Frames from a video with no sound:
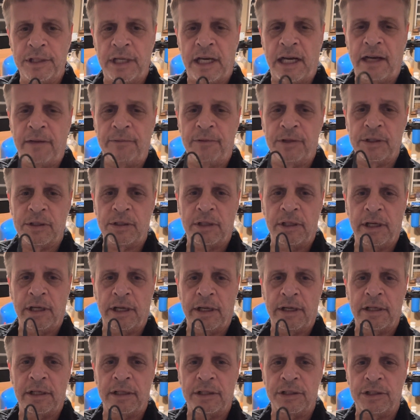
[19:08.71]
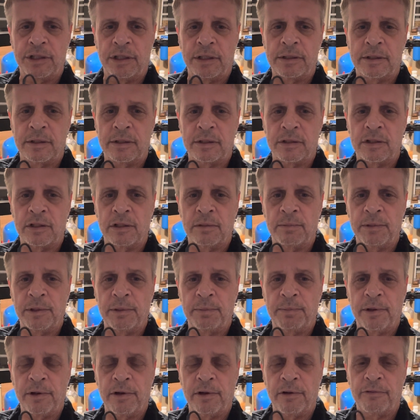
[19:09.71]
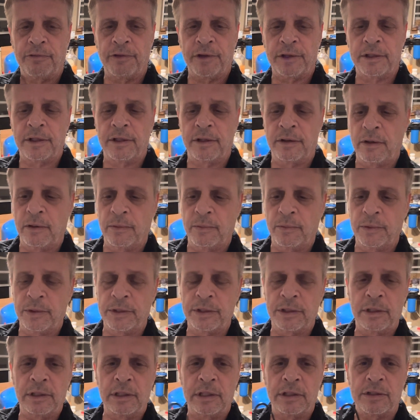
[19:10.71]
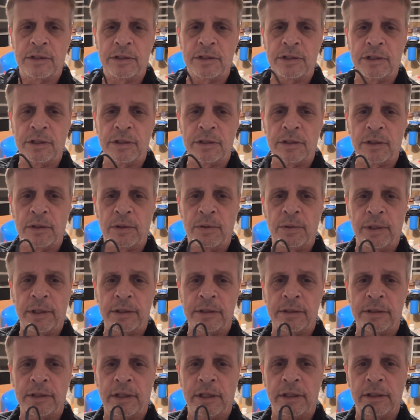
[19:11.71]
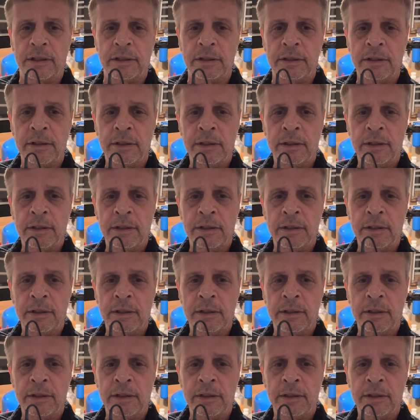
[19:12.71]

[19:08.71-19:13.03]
Obviously, I could adjust this to be perfect. You know, this is just a quick setting.